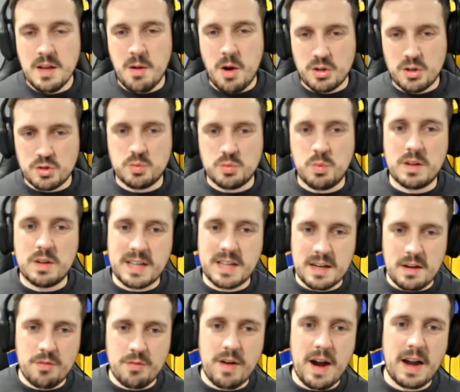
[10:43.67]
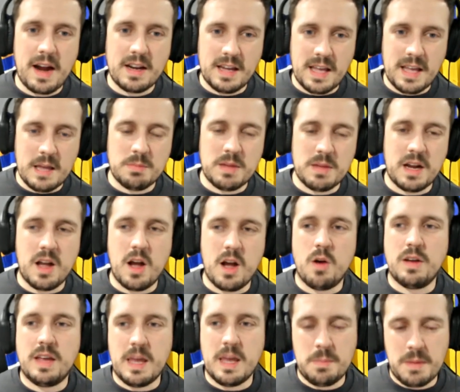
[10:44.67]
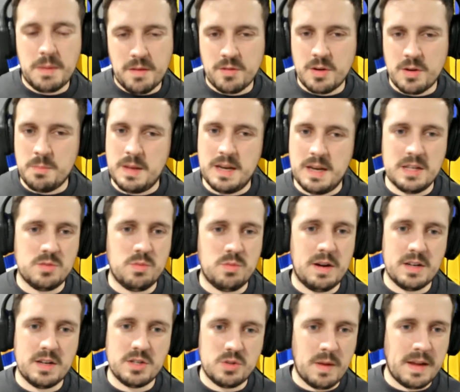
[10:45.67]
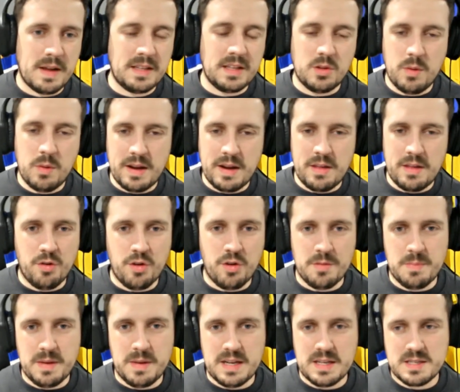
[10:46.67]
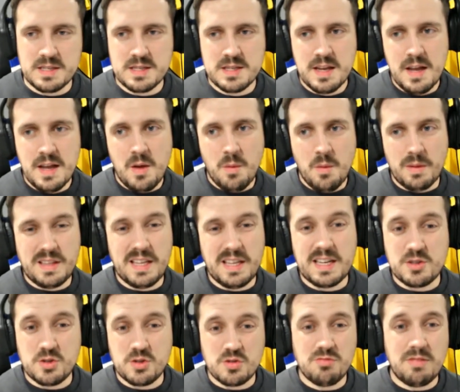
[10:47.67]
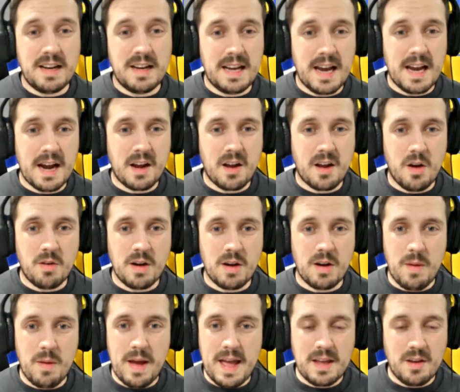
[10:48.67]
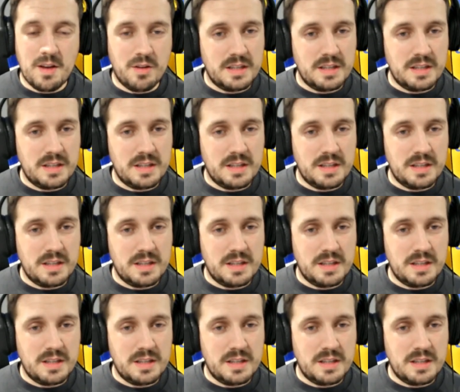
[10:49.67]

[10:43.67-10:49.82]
I just want Daniel Farke to keep that going, keep giving him minutes, whether it's 20, 25 minutes, when things just really aren't going our way.